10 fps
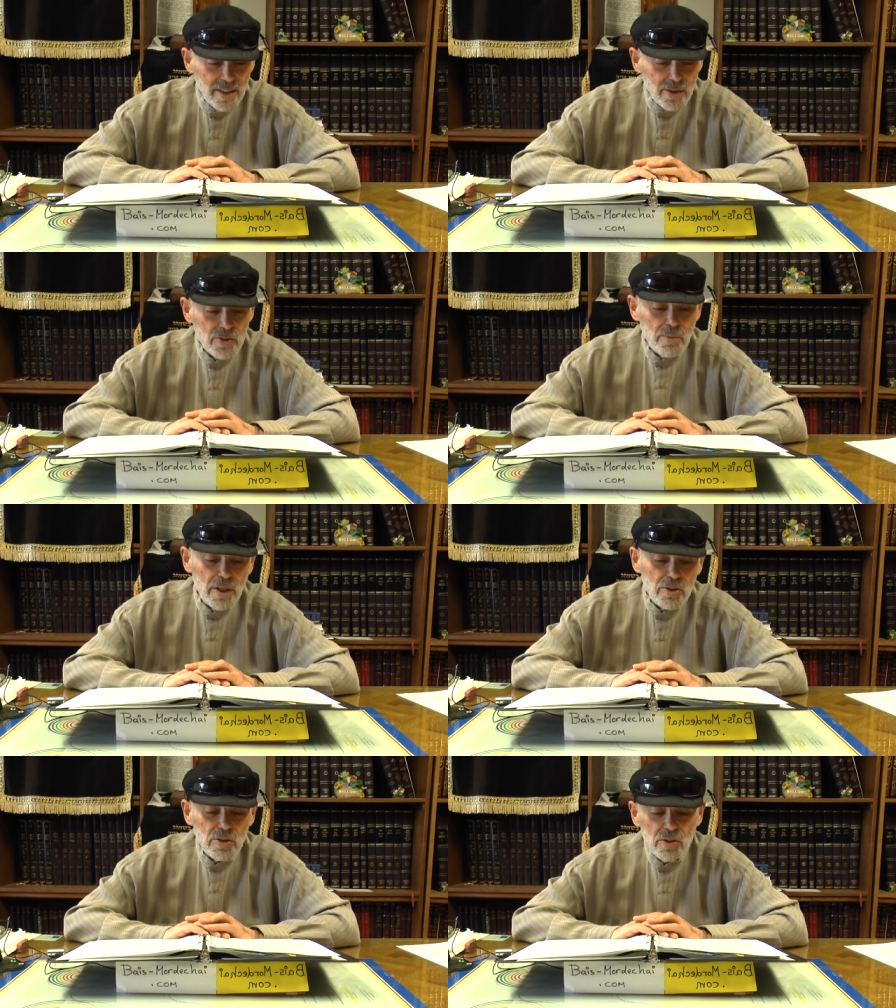There's a
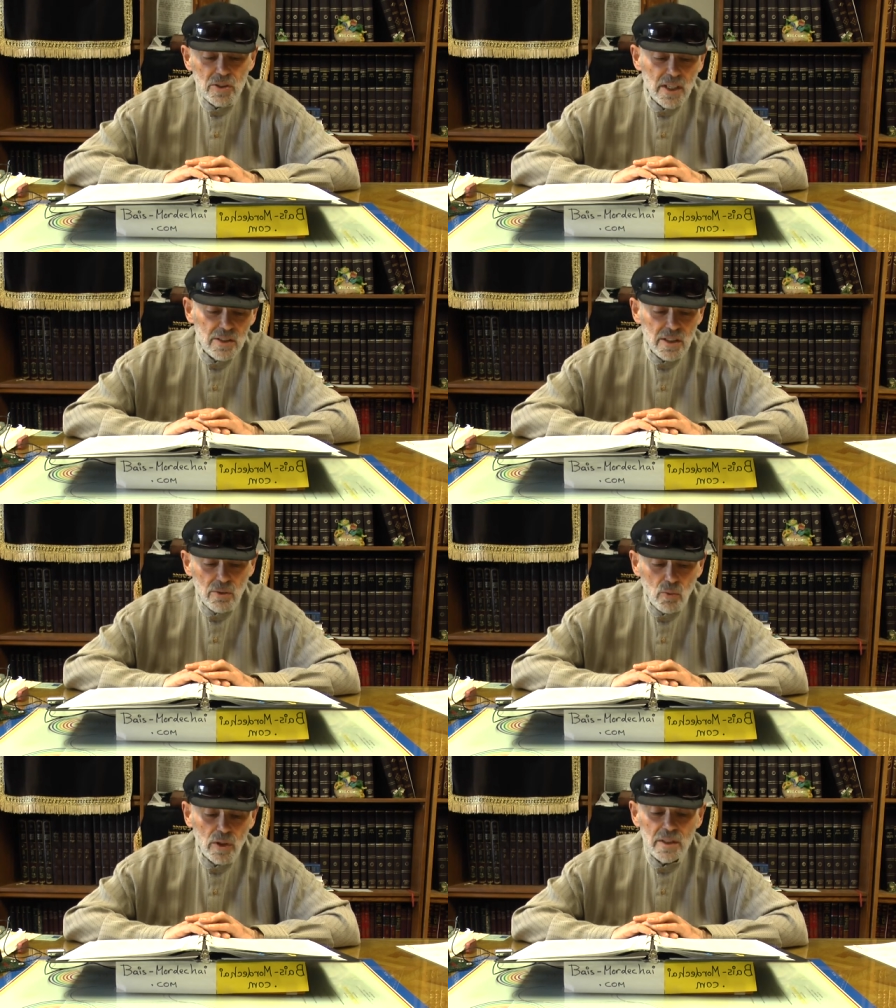measure that says
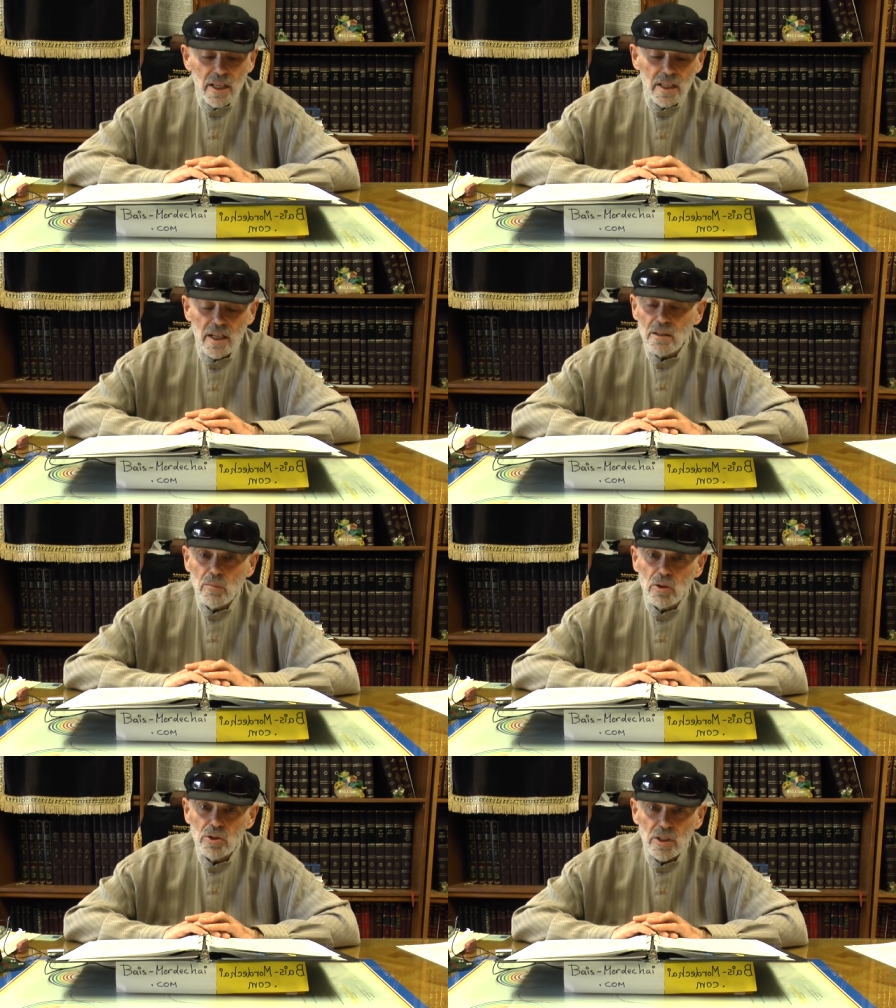that one day
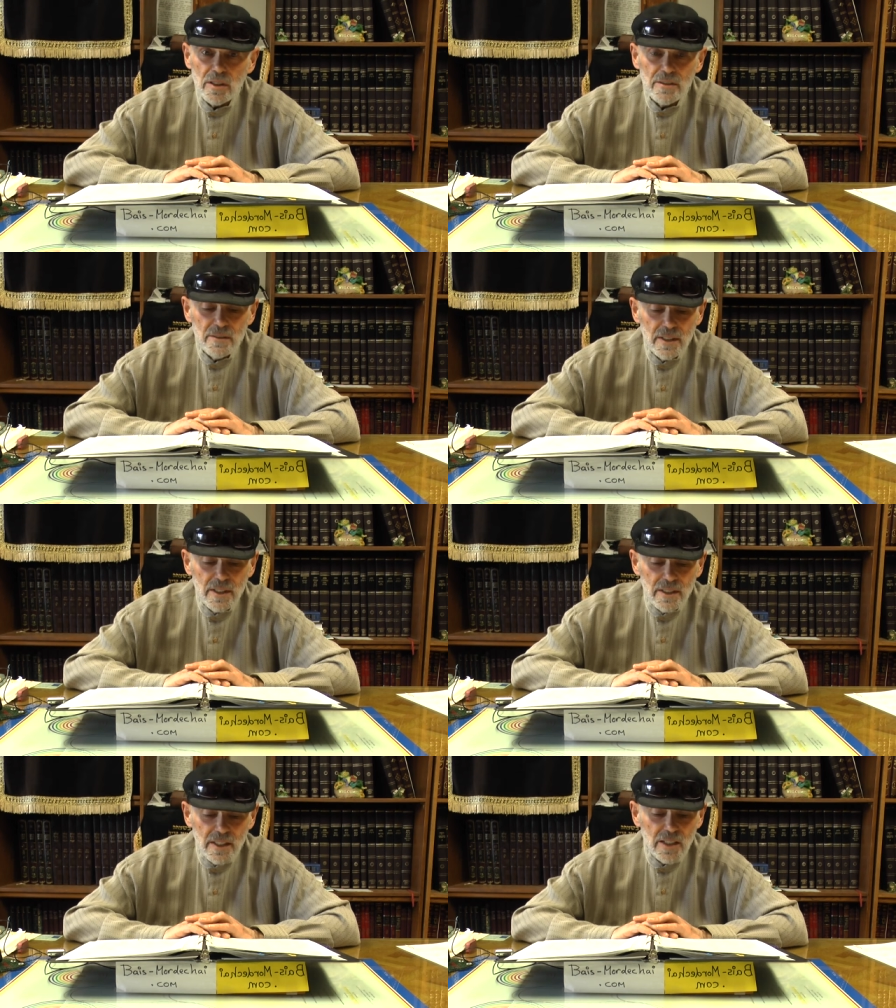young Moshe
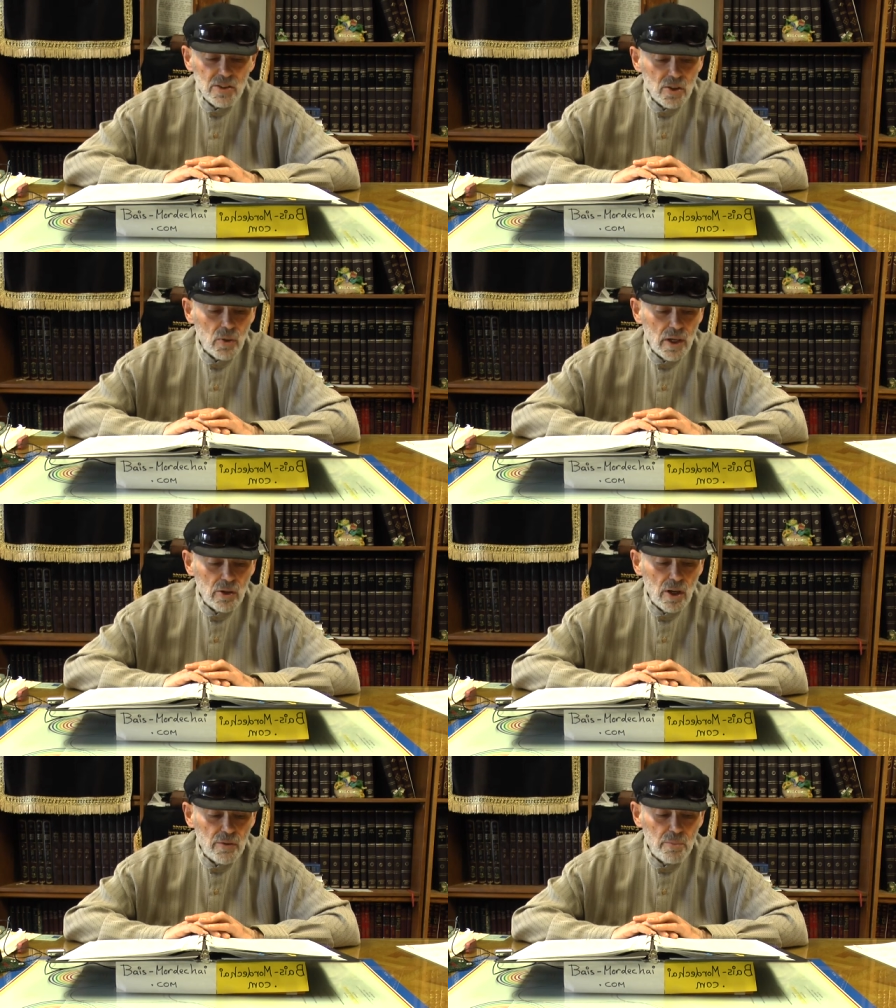takes the
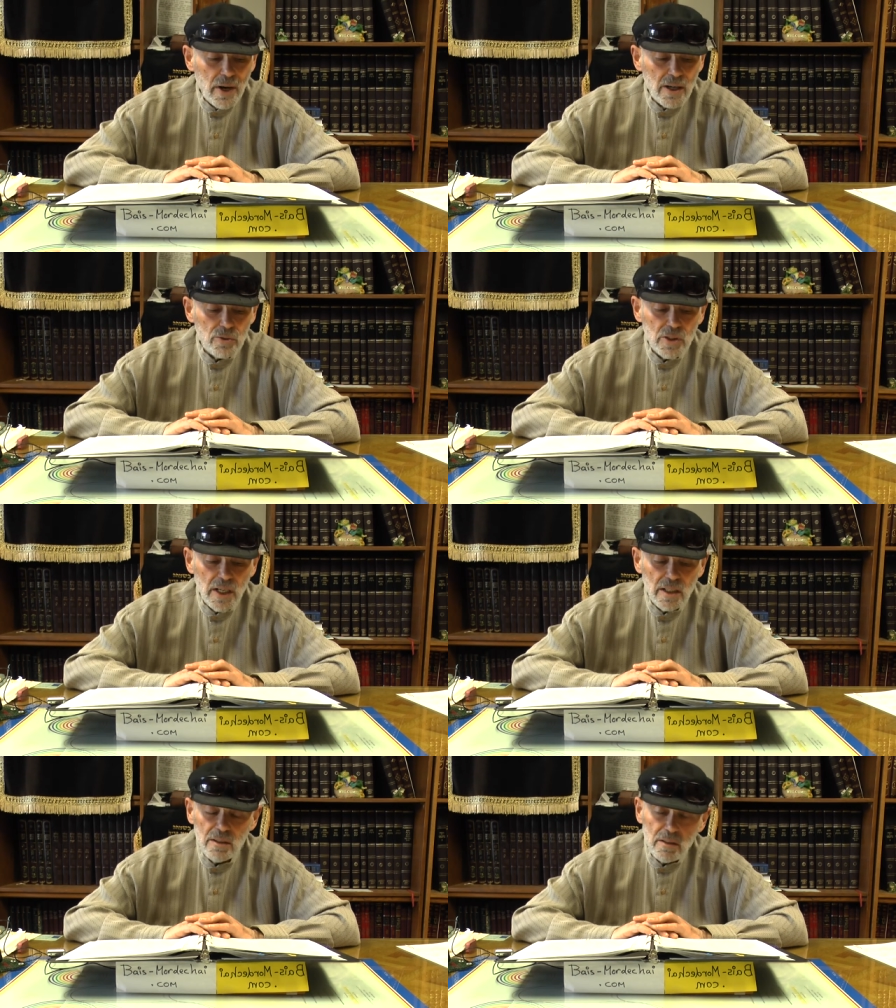crown off of Pharaoh's
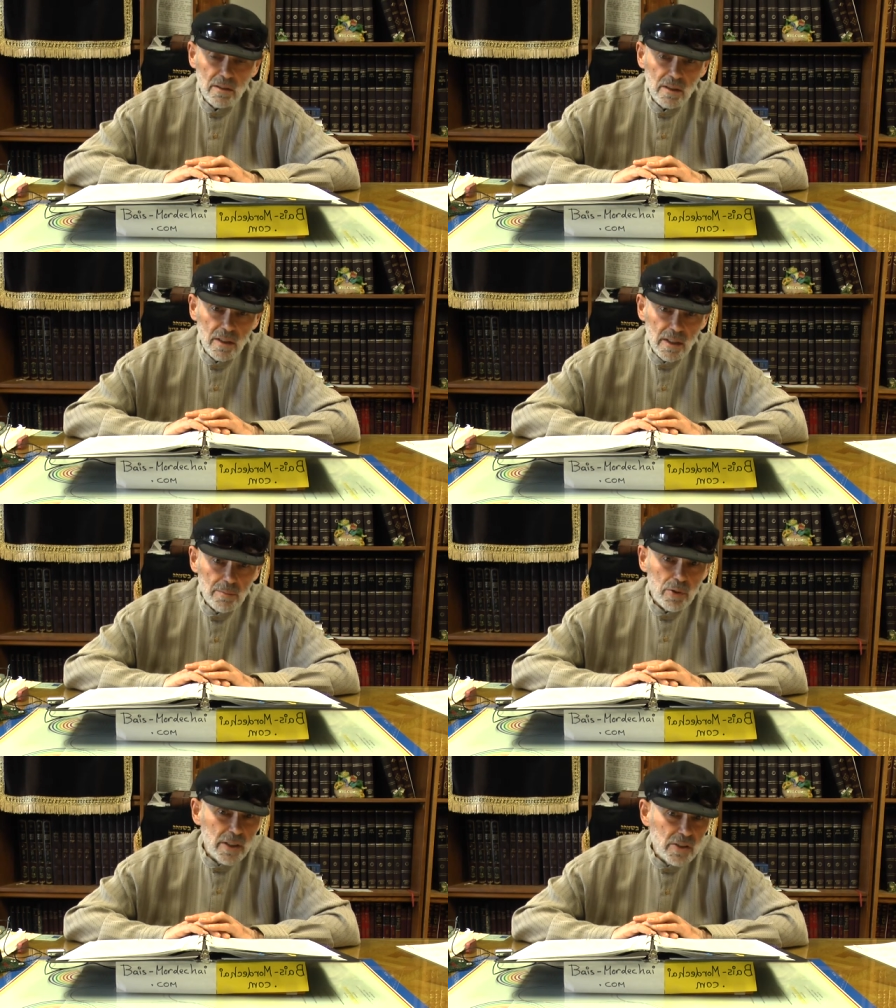head
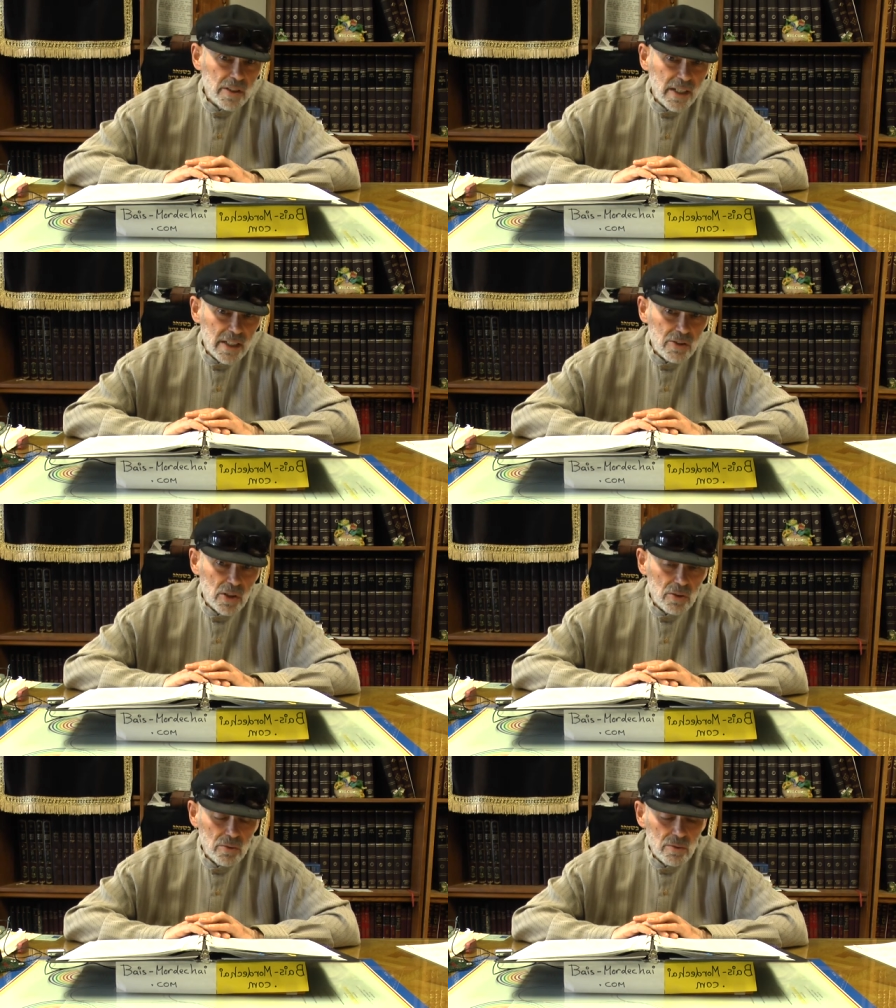and places it on his
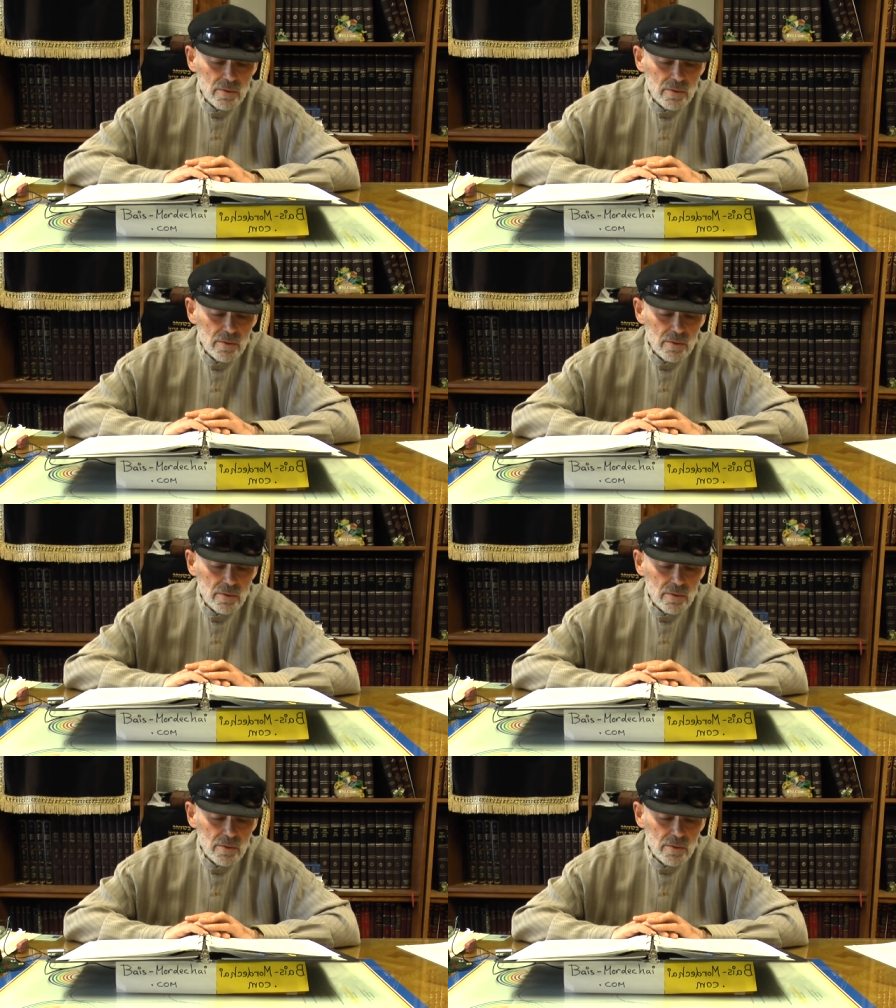own.